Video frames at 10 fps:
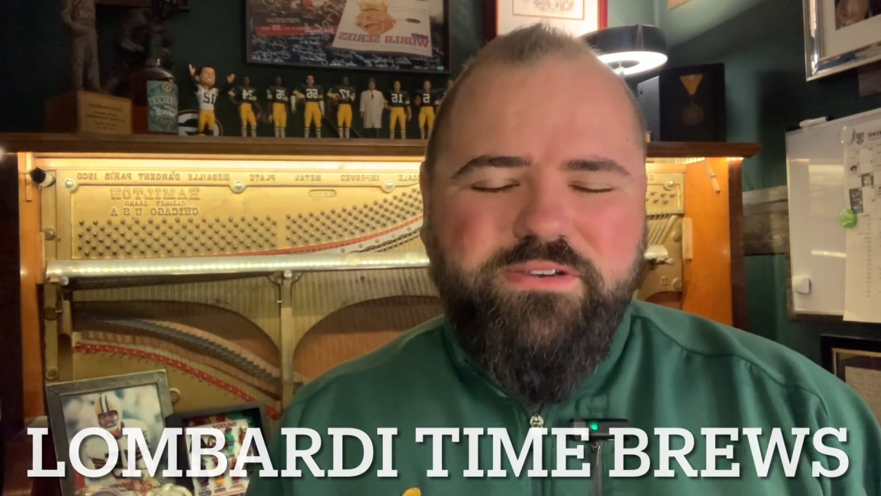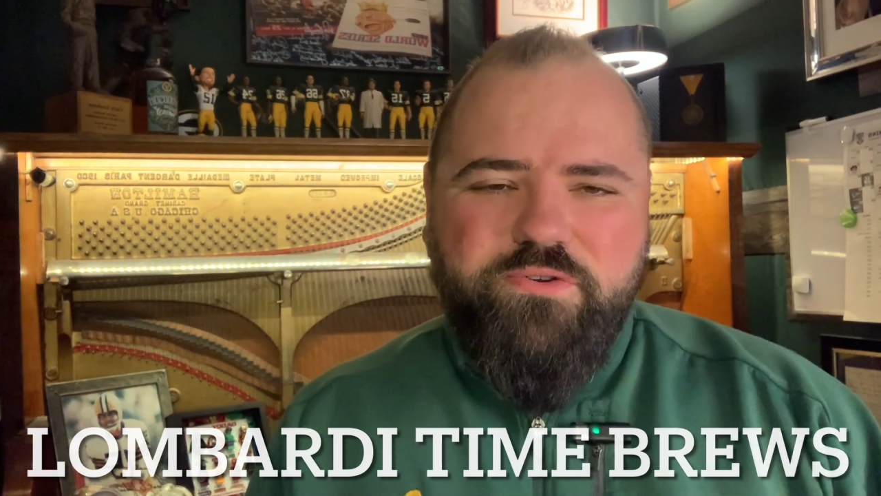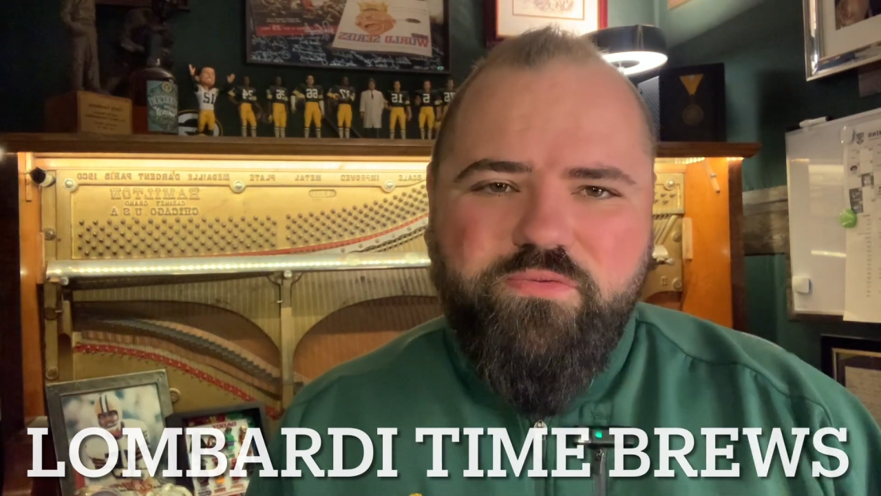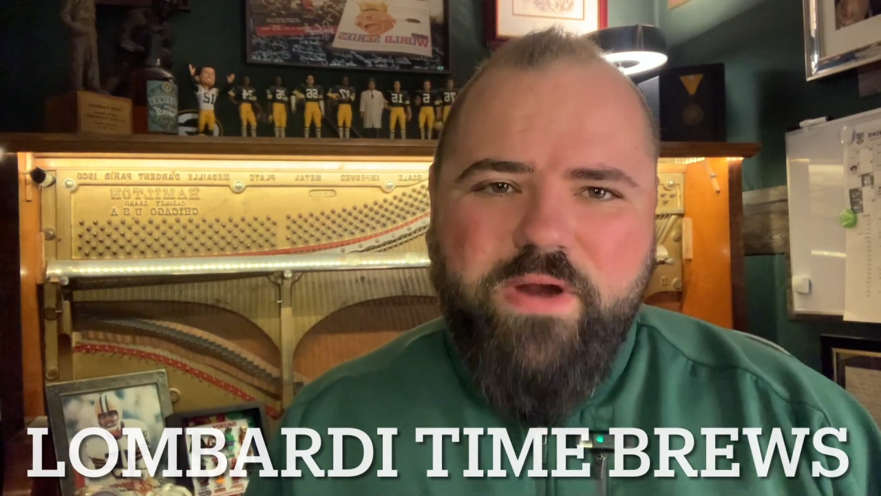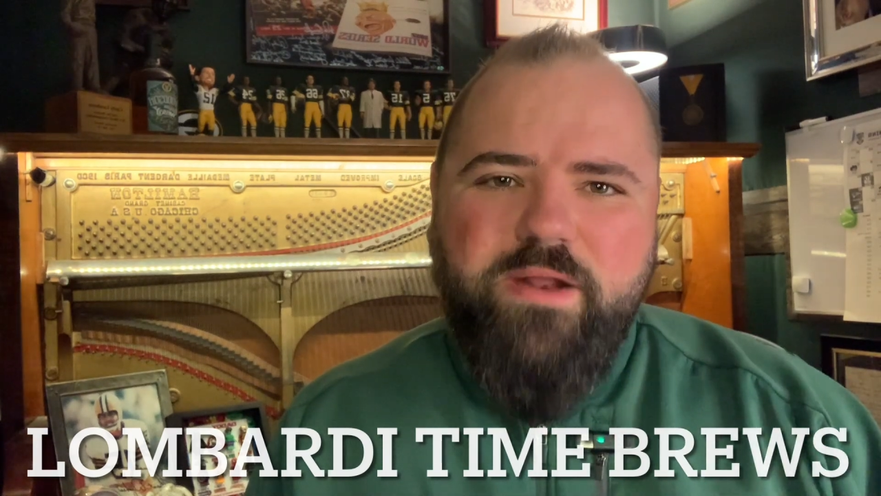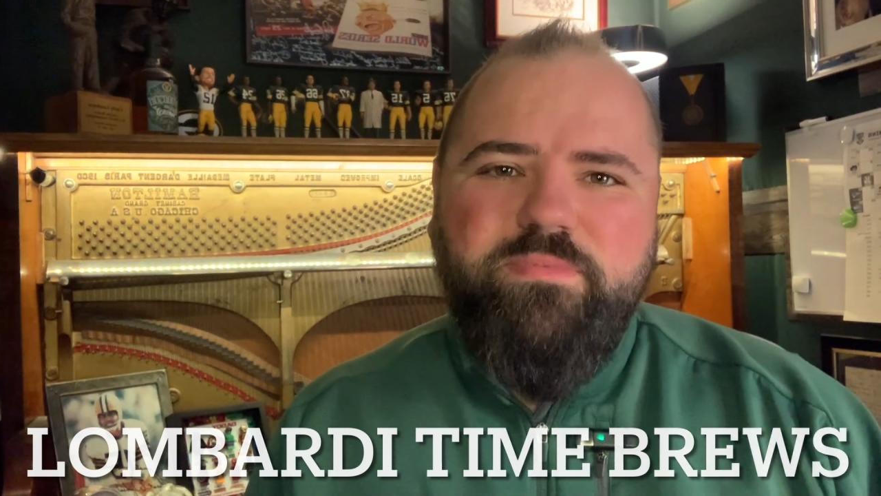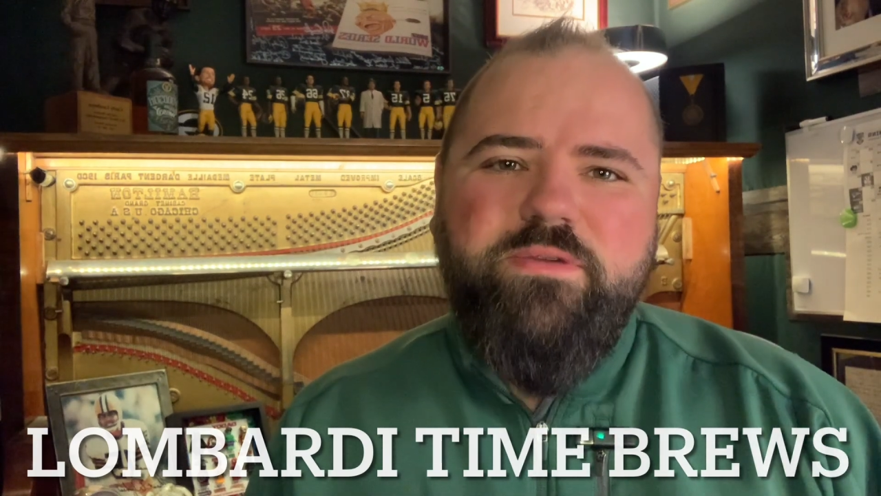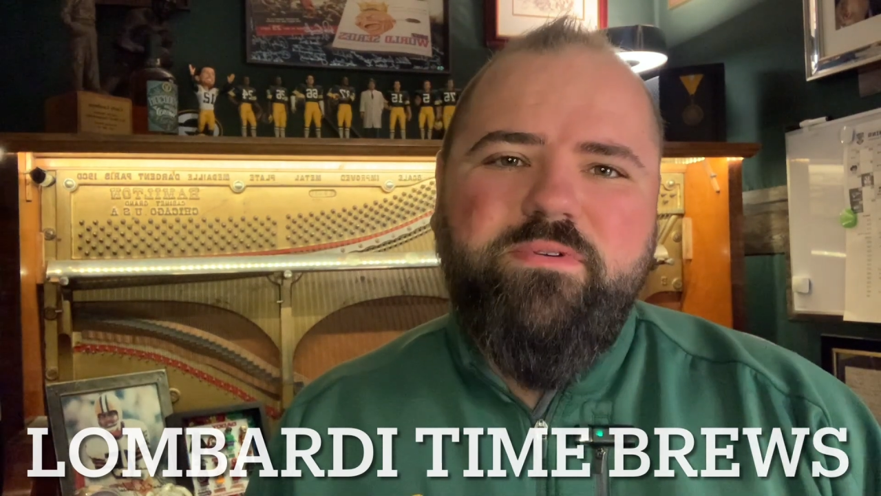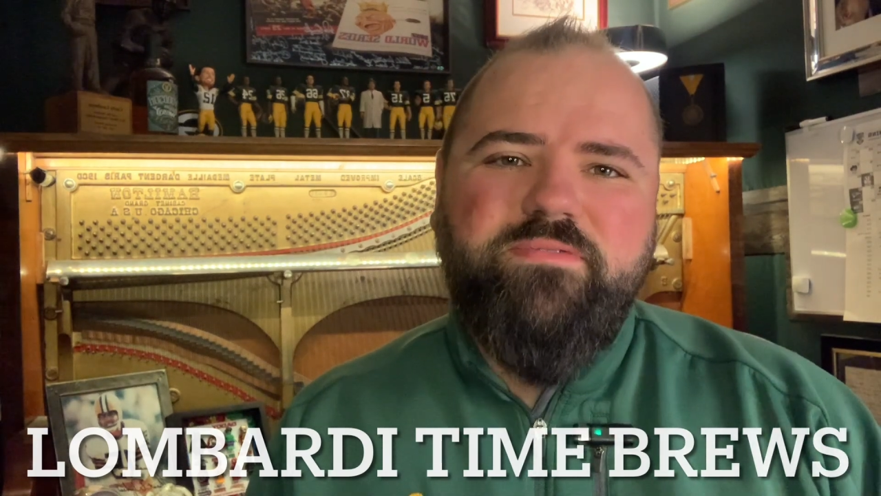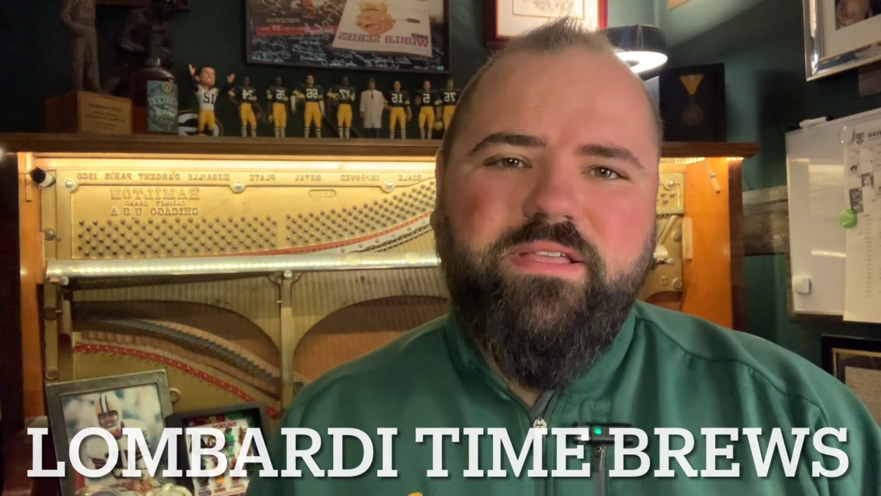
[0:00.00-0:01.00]

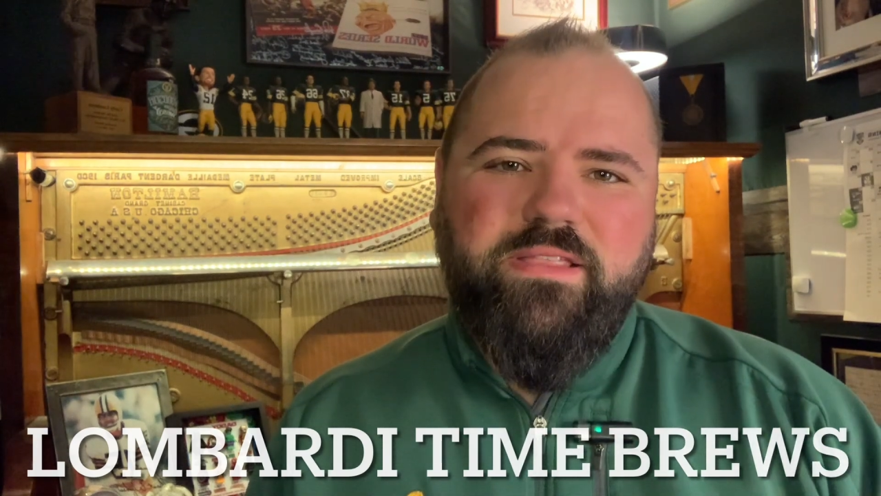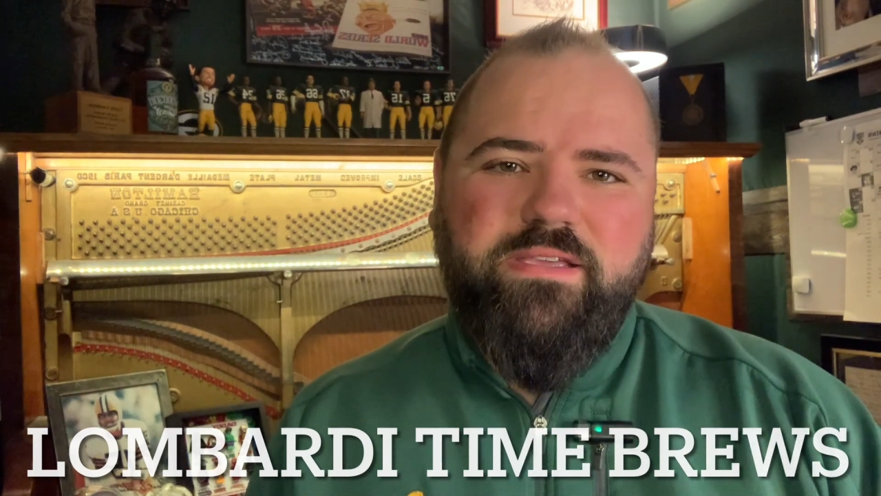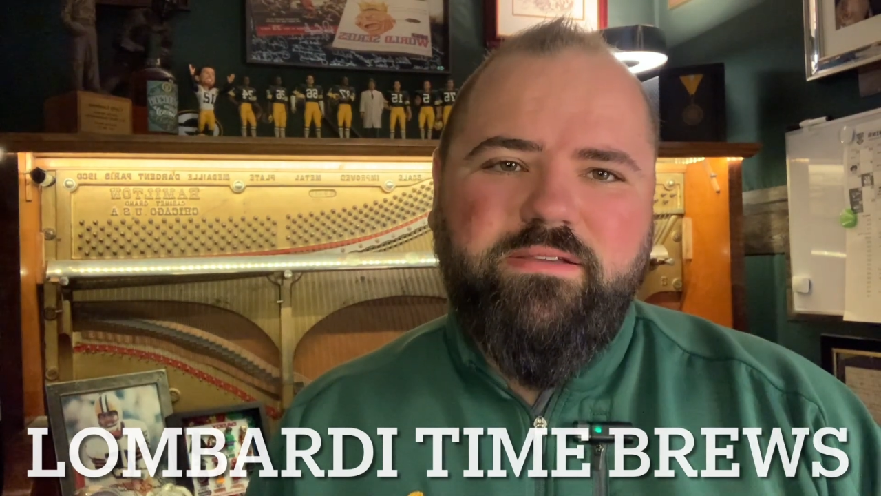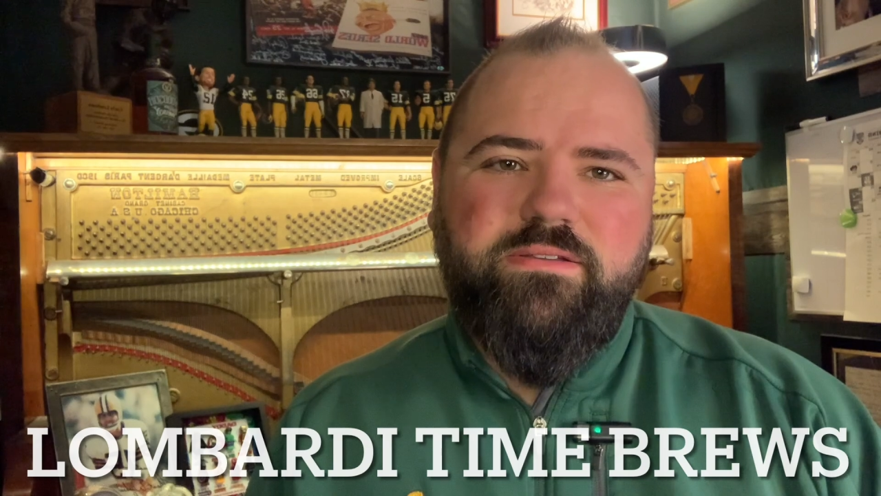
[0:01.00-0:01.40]
incredibly revealing.